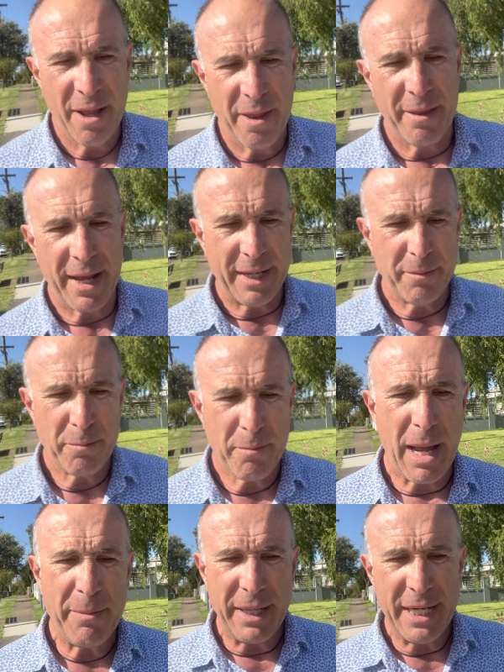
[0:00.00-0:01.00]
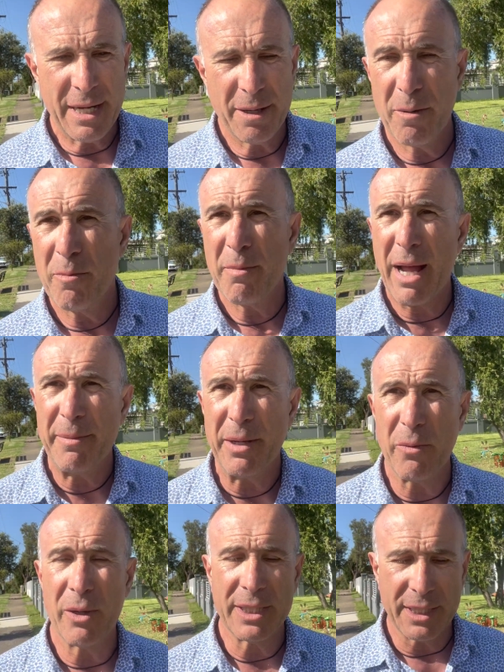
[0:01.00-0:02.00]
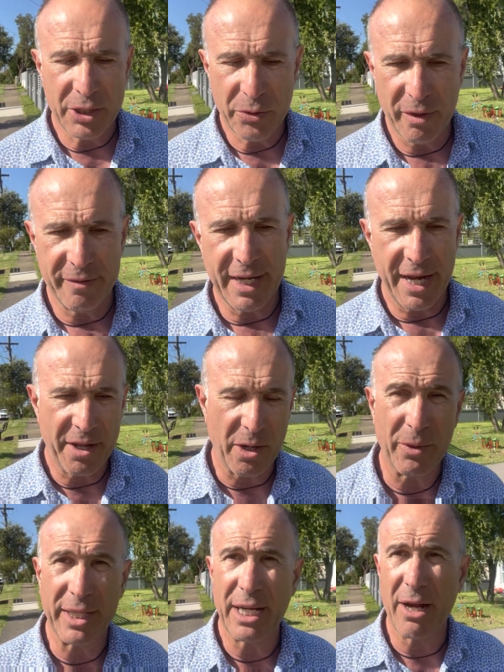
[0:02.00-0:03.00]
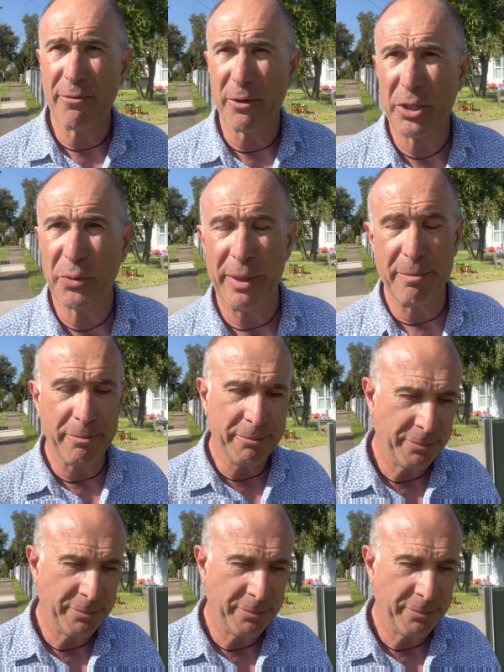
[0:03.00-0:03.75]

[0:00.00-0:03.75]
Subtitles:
that maybe it wasn't the sort of day that I wanted to go for a swim.